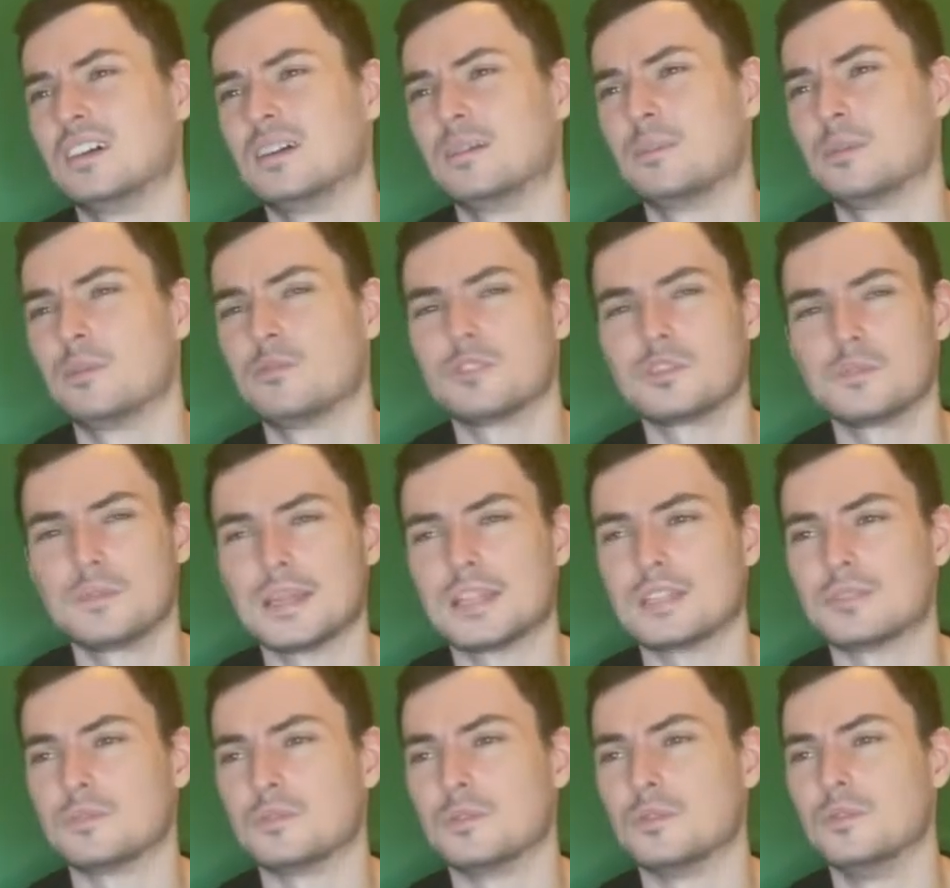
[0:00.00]
But
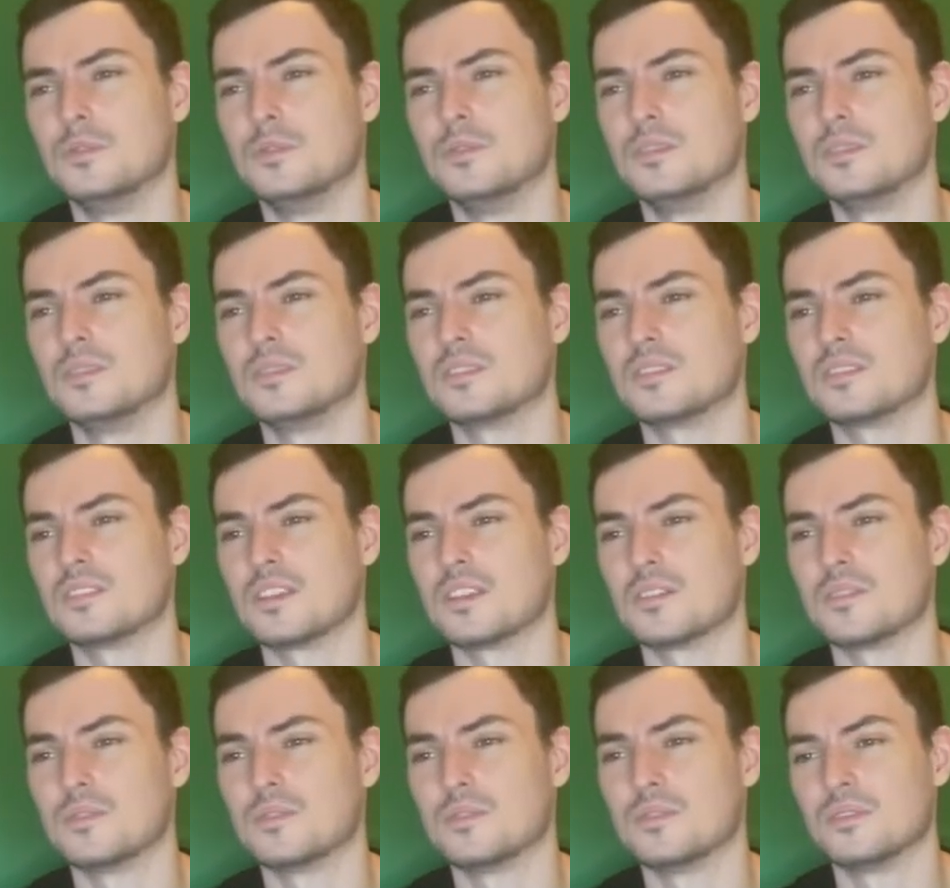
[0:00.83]
respectable,
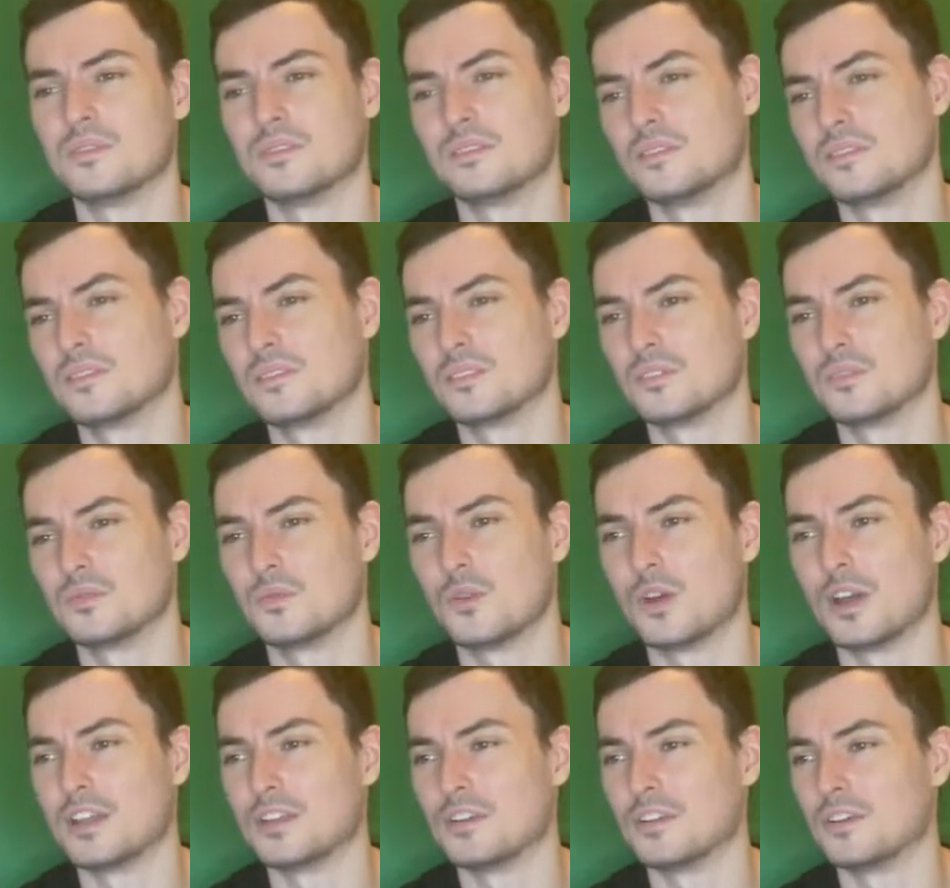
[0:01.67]
so
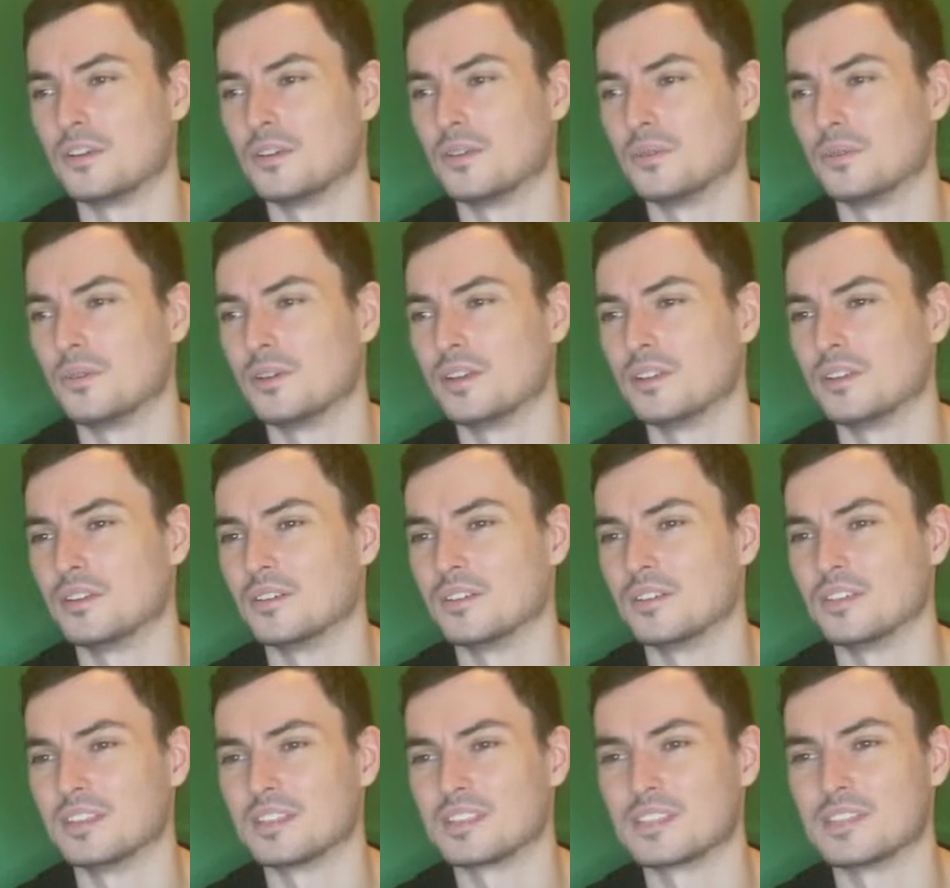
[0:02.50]
why not? Why not?
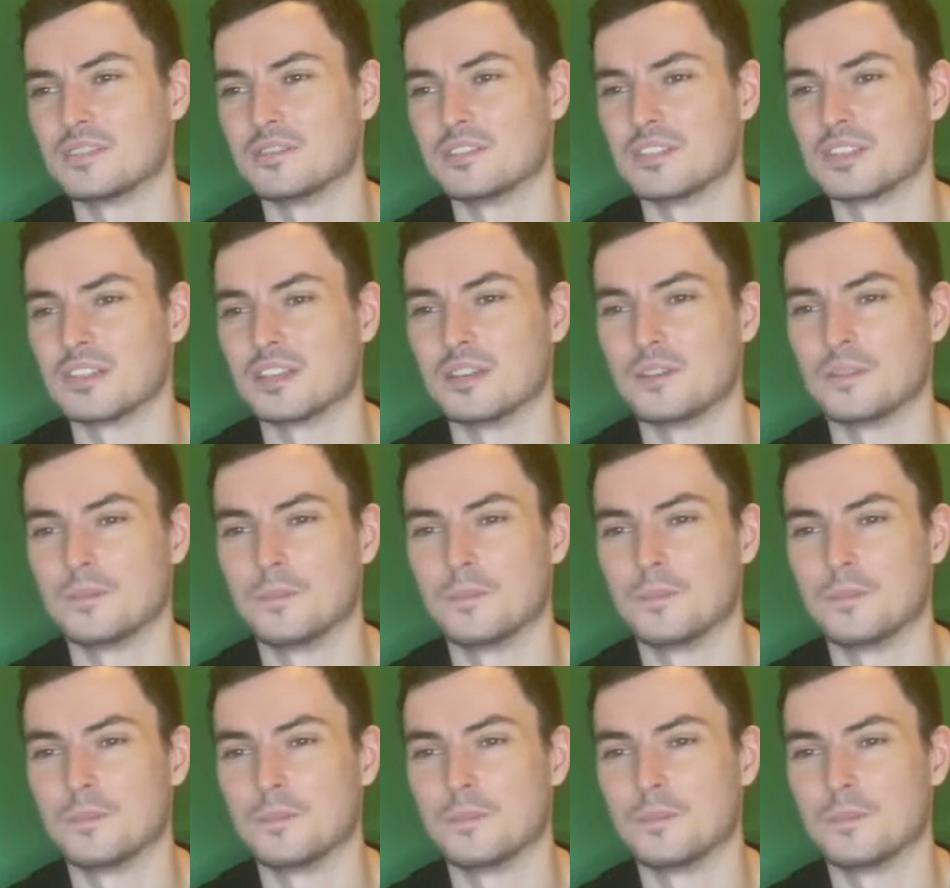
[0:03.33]
Let's give it a go.